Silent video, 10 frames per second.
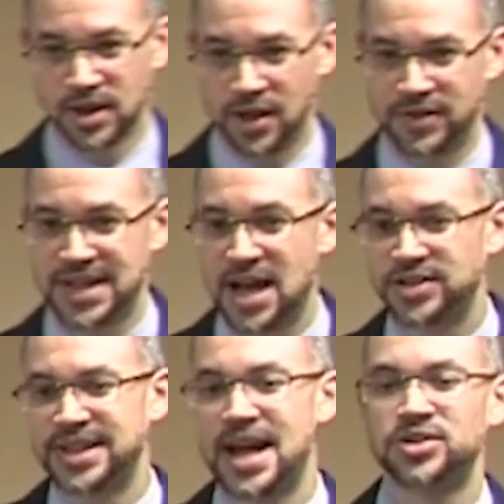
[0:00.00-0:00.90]
If it's
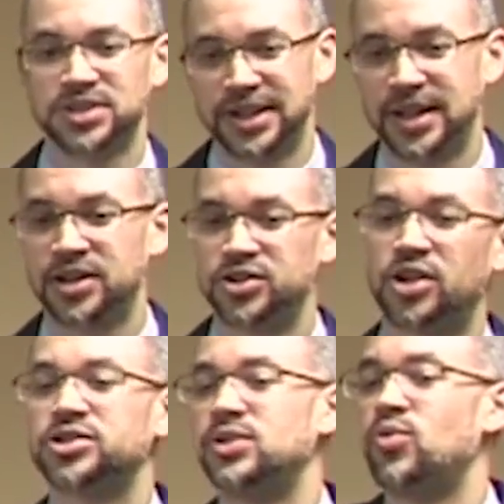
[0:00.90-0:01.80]
housing counseling in
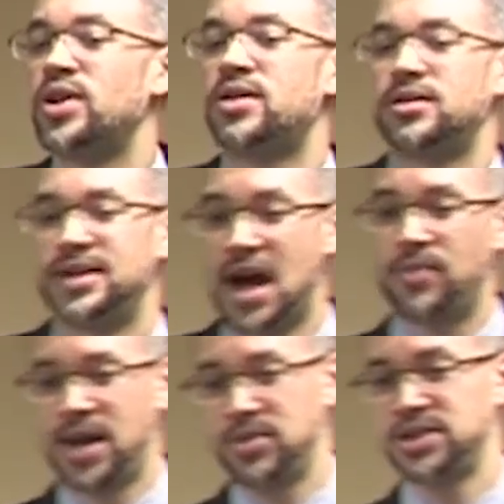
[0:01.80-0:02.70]
conjunction with down
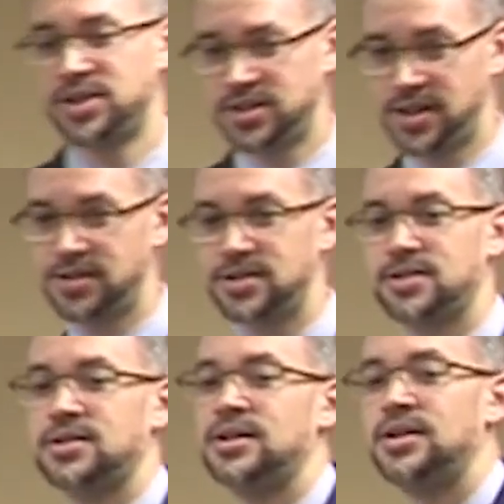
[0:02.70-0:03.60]
payment
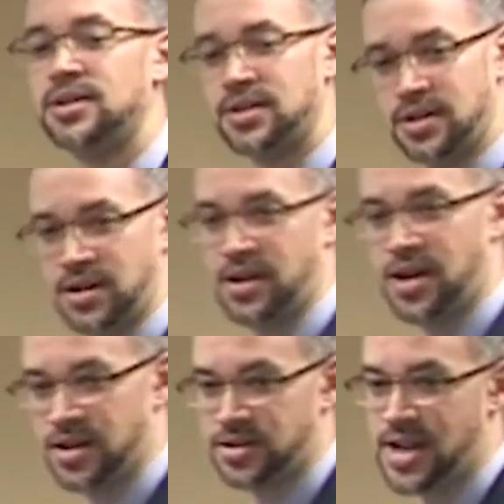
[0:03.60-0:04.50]
assistance,
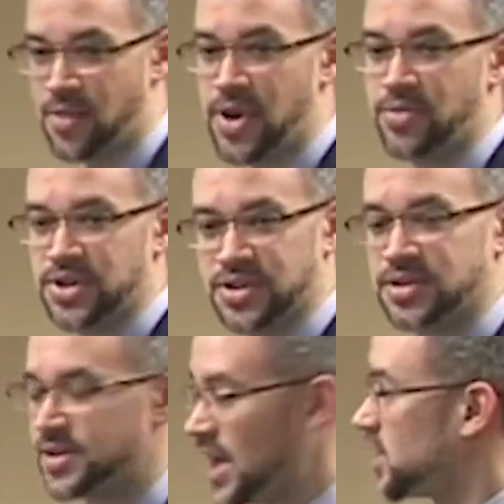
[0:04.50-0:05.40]
it's down payment
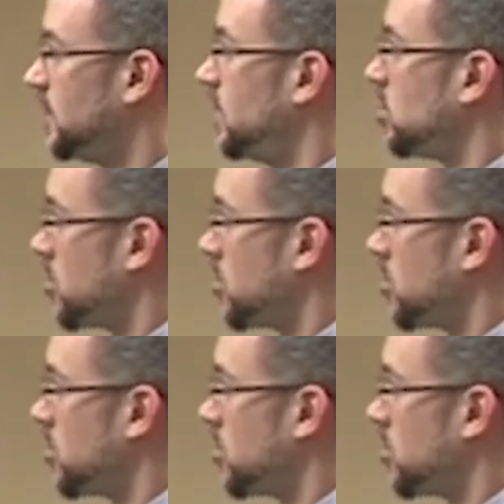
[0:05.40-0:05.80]
assistance activity or